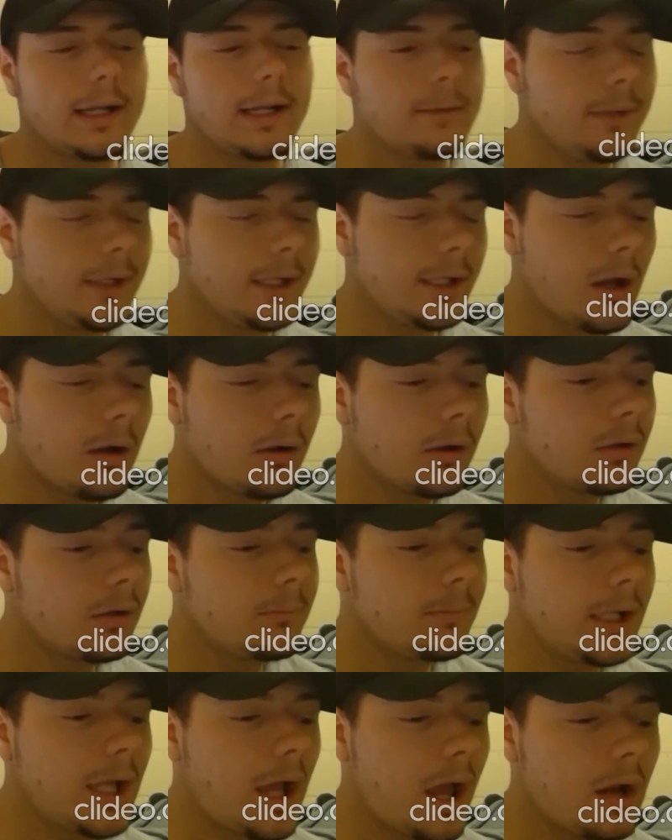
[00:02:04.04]
and I mean, I'm
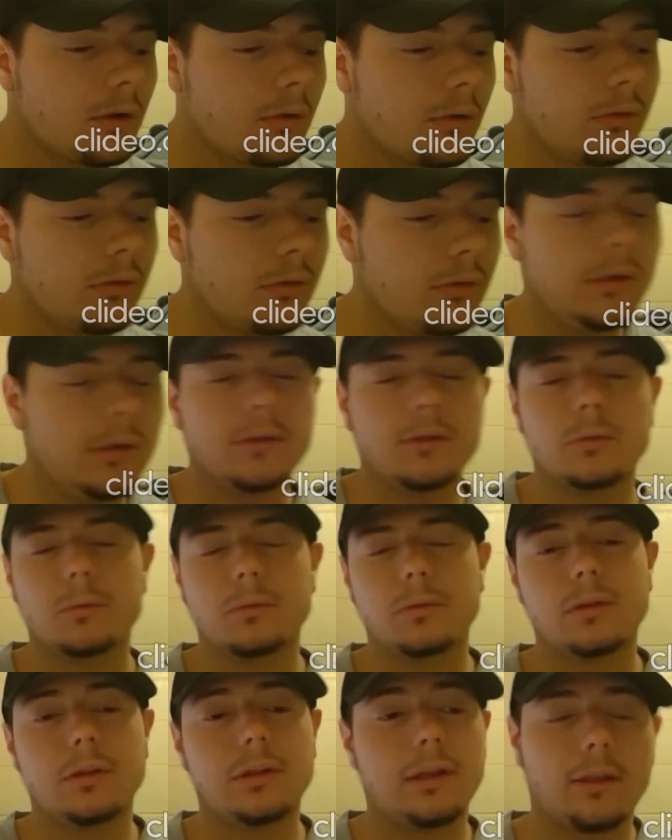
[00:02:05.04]
gonna be honest with
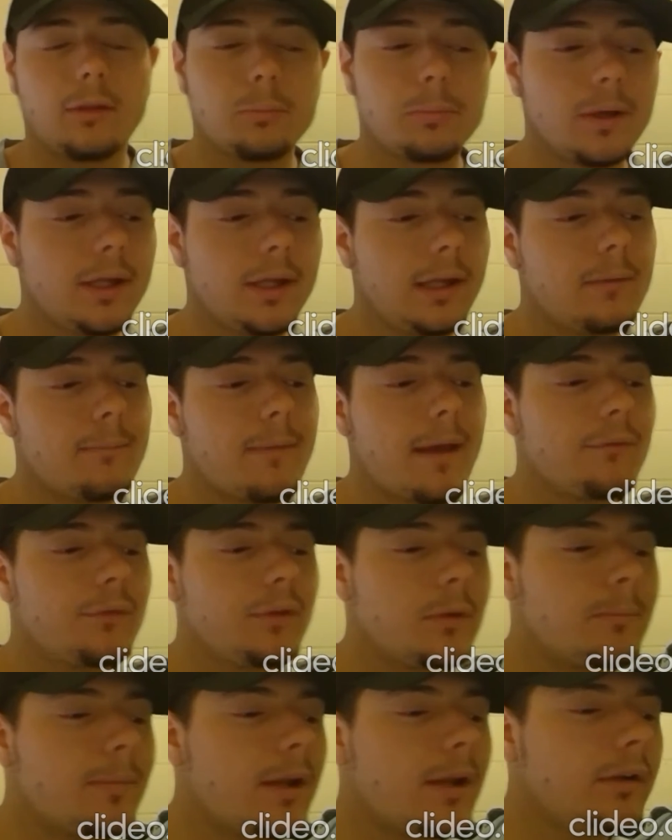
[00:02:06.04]
you. Despite him
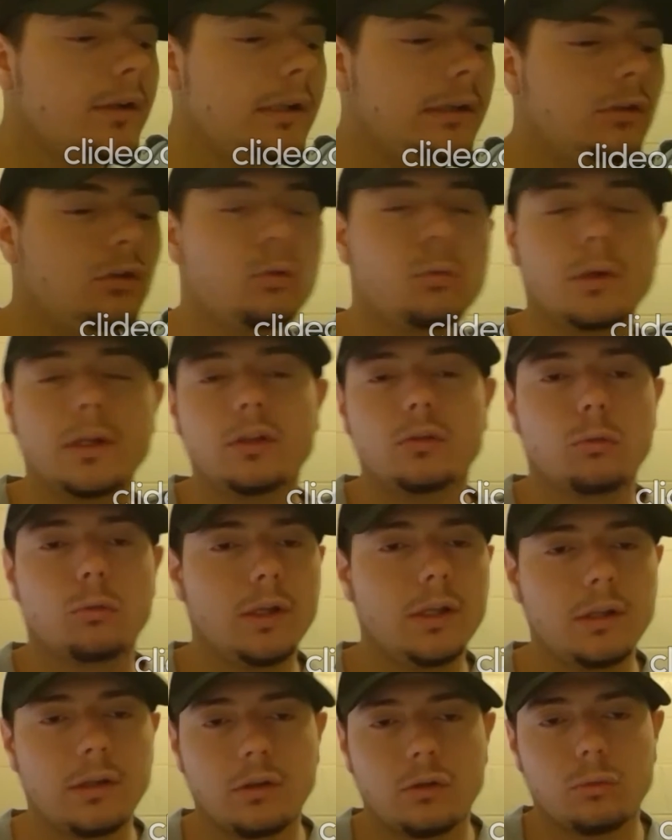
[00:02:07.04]
having a better
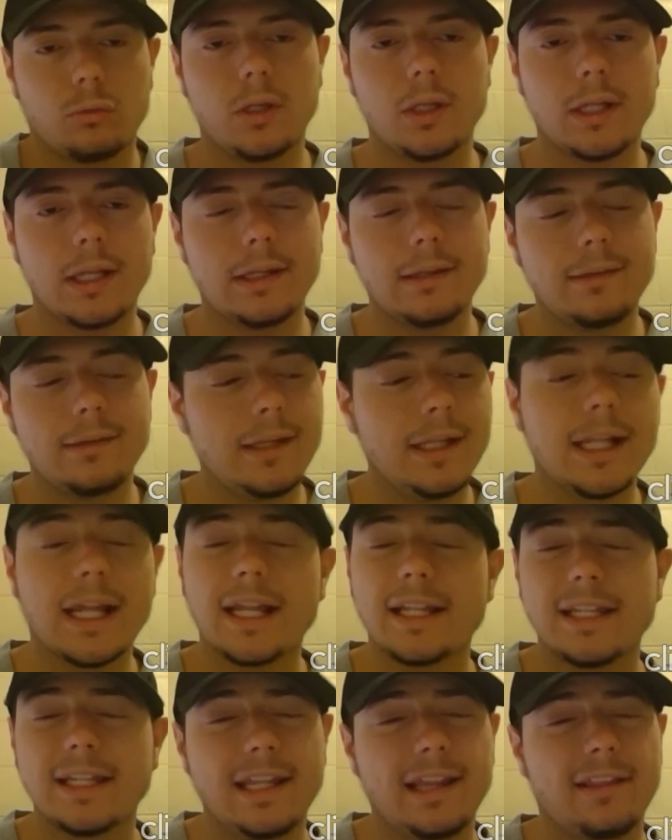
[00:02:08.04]
2020 and 2019,
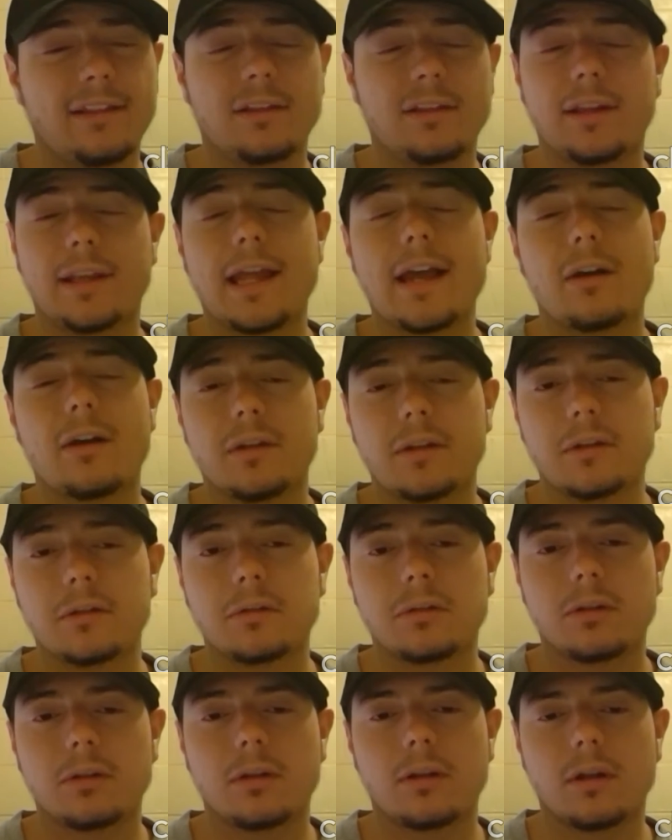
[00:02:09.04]
I think he's on the
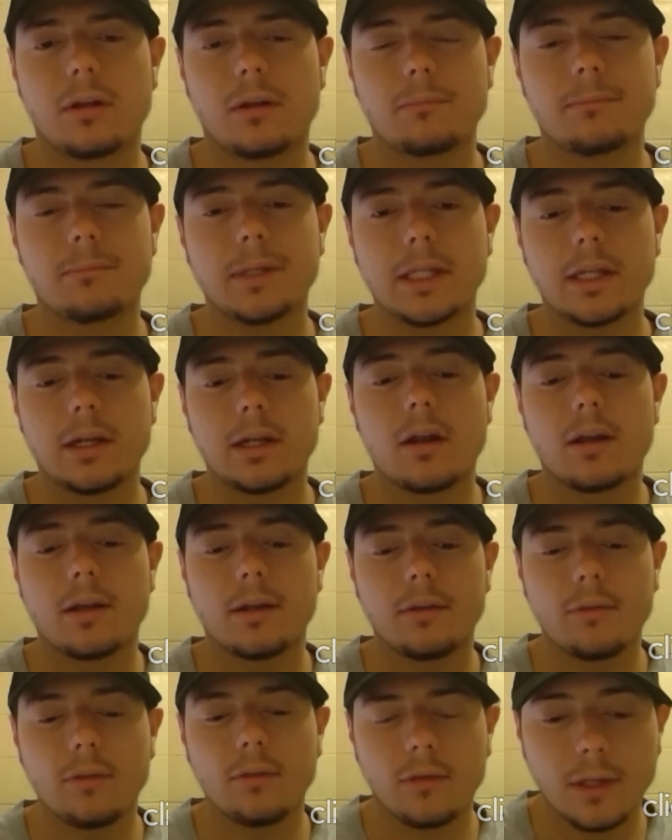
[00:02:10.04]
downhill. I'm being
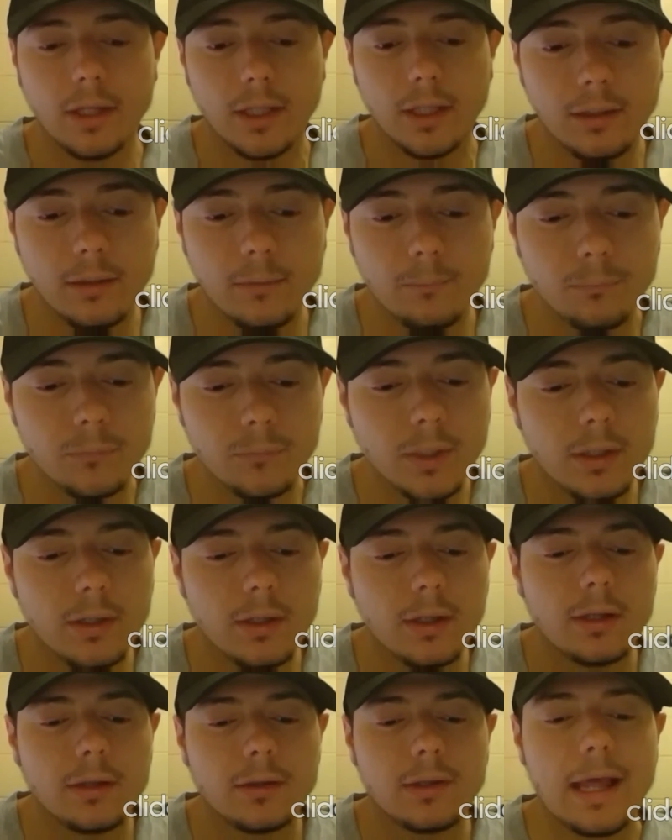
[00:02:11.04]
honest. Like
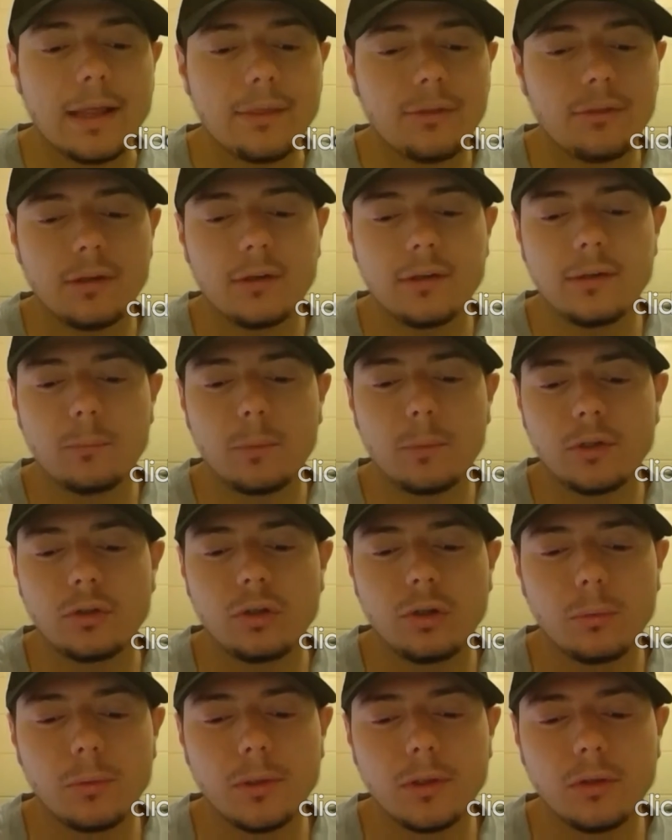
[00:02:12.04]
last year, he went
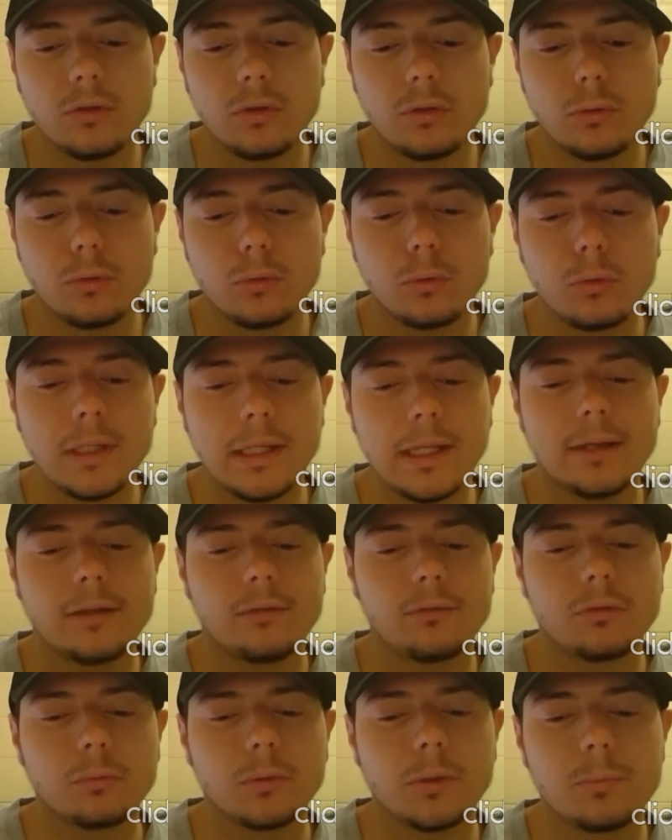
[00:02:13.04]
2-2. He had
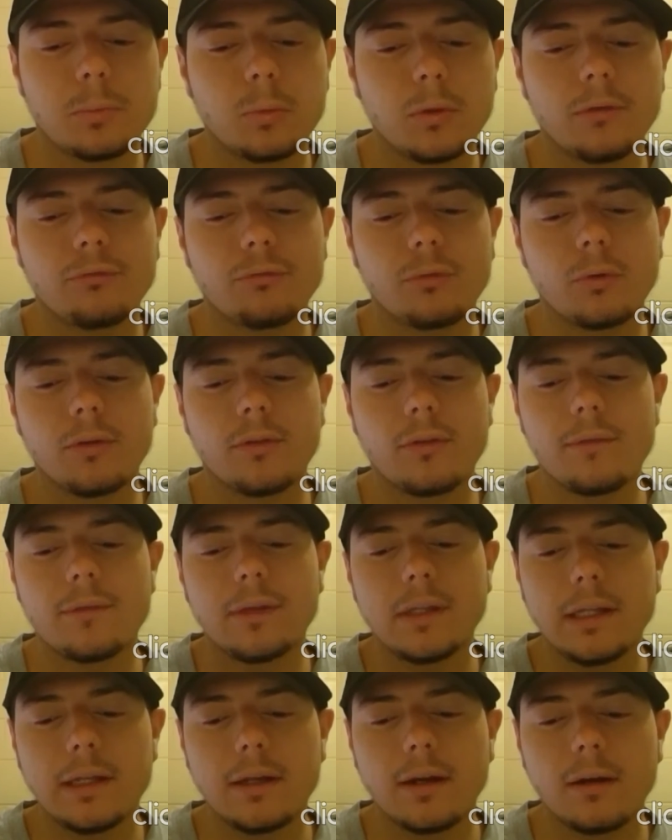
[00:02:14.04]
a
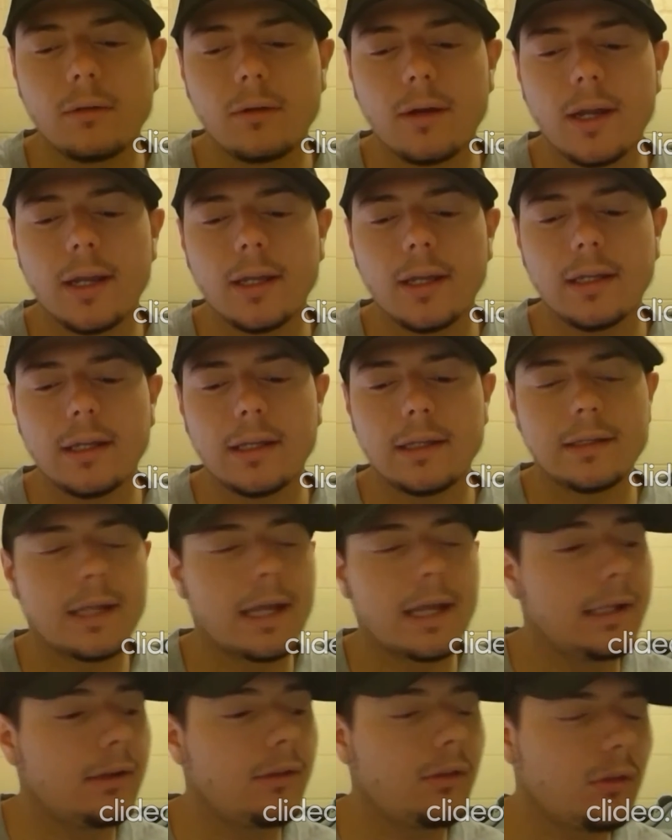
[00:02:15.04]
3.47 ERA in
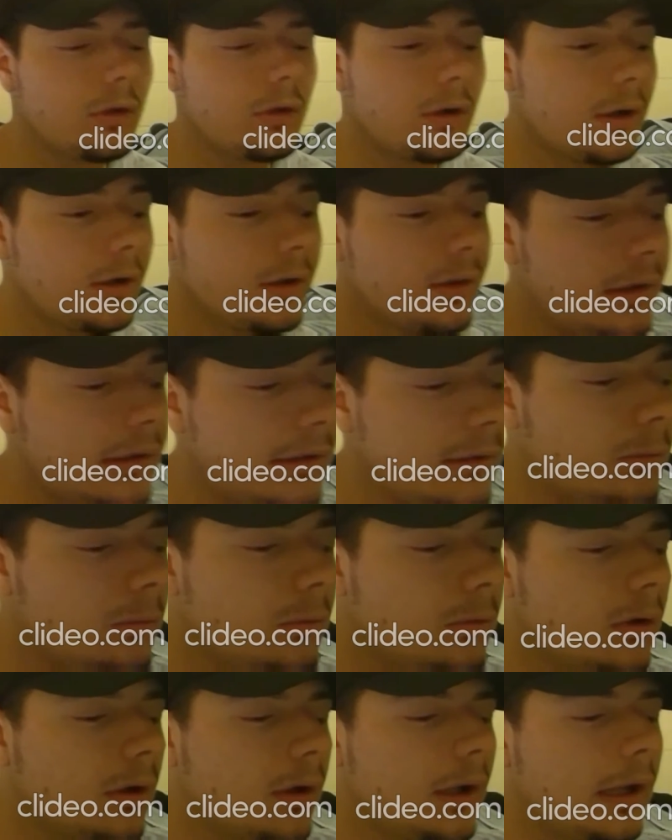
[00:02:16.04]
9 starts, and
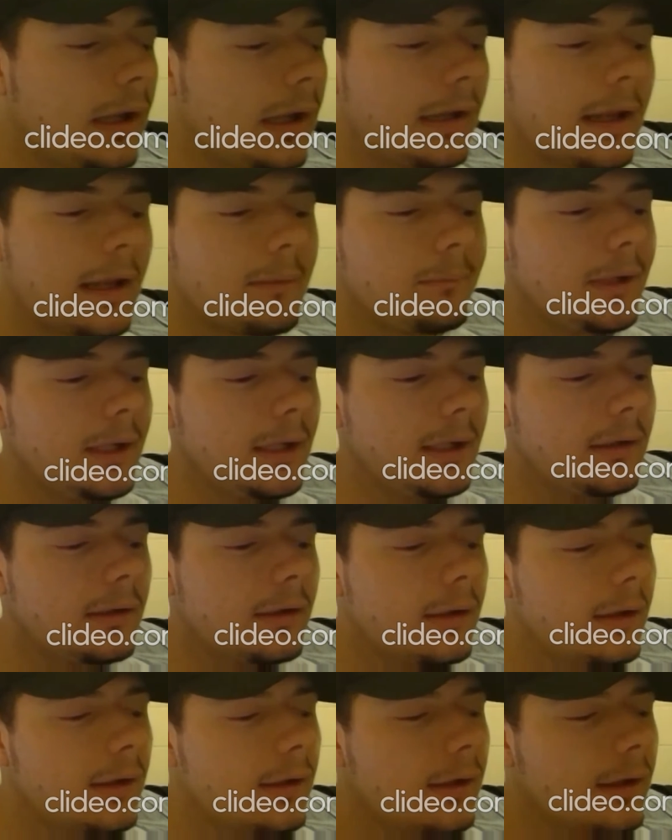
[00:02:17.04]

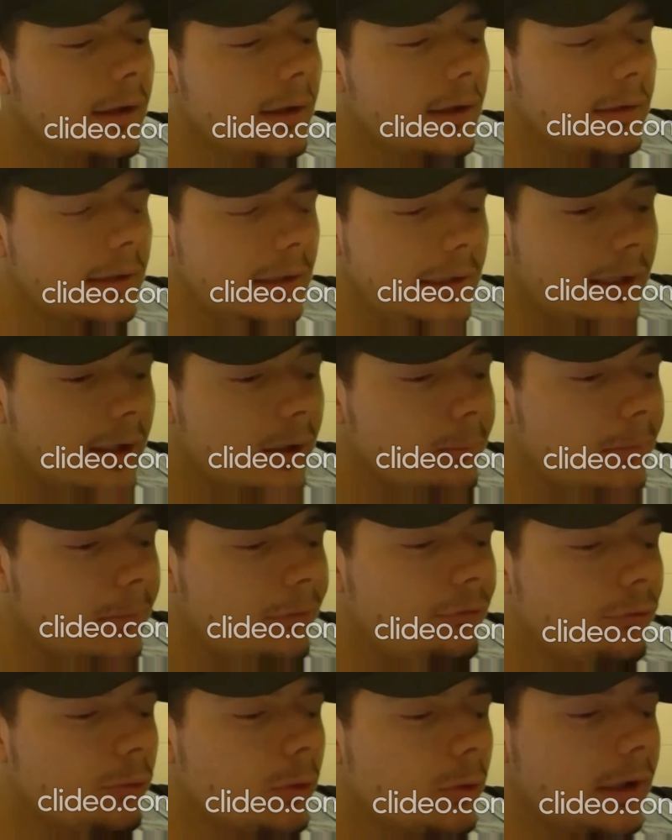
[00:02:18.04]
the year
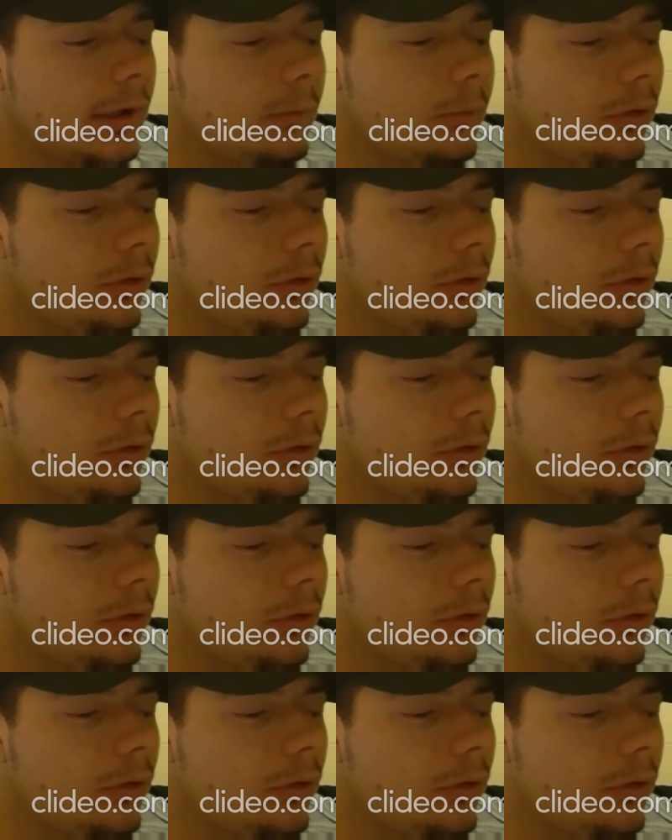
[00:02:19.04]
before he